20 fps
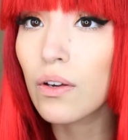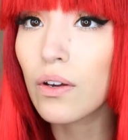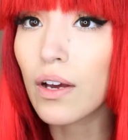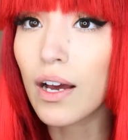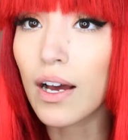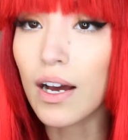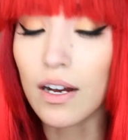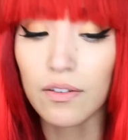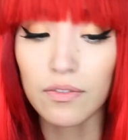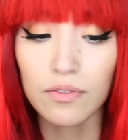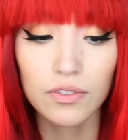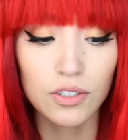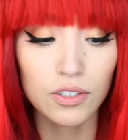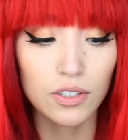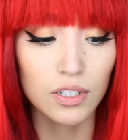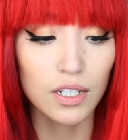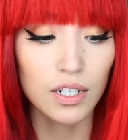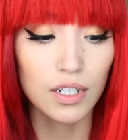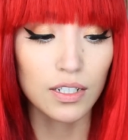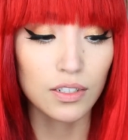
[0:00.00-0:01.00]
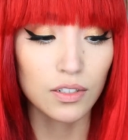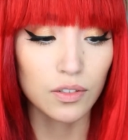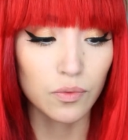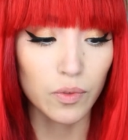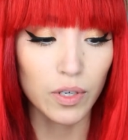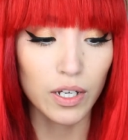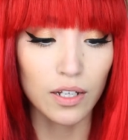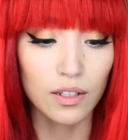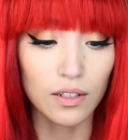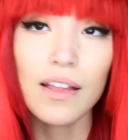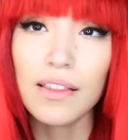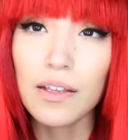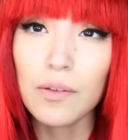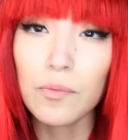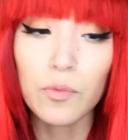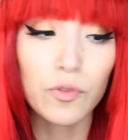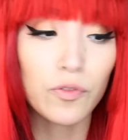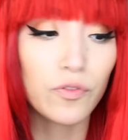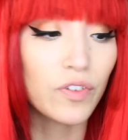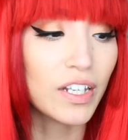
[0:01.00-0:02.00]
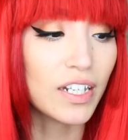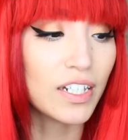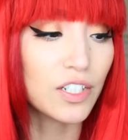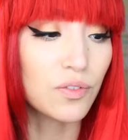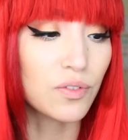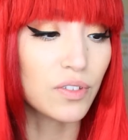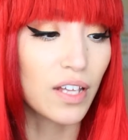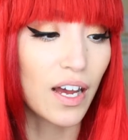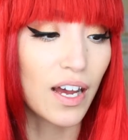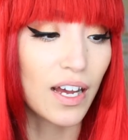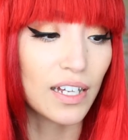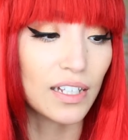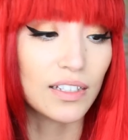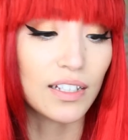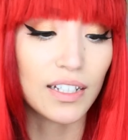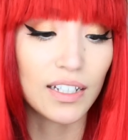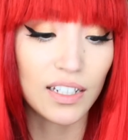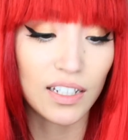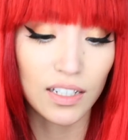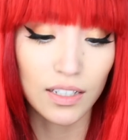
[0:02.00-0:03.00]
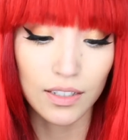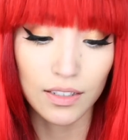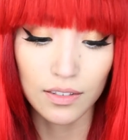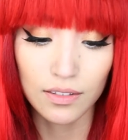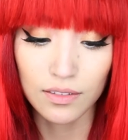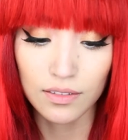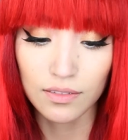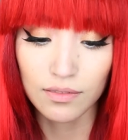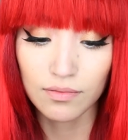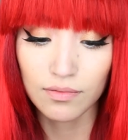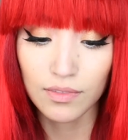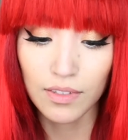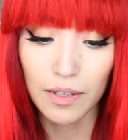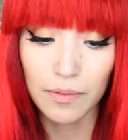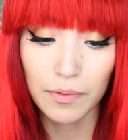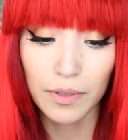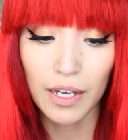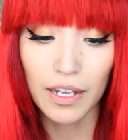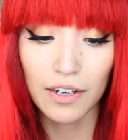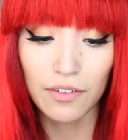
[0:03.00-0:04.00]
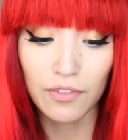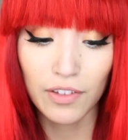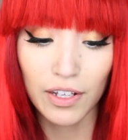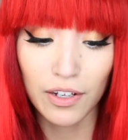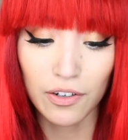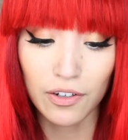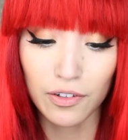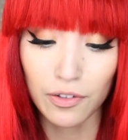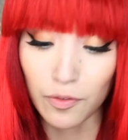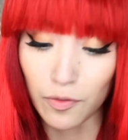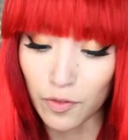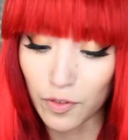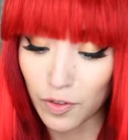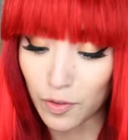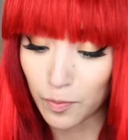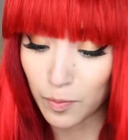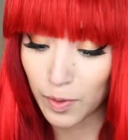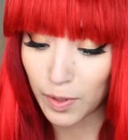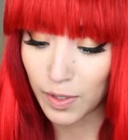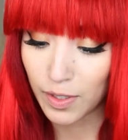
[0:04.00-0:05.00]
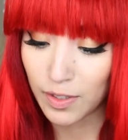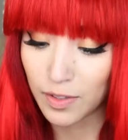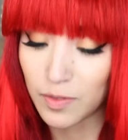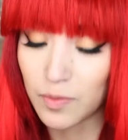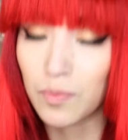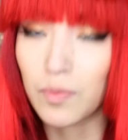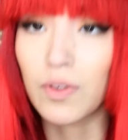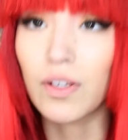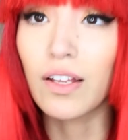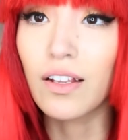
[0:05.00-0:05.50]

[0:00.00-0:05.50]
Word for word: after as well. And then we'll finish with highlighting. I'm kind of like all over the place, but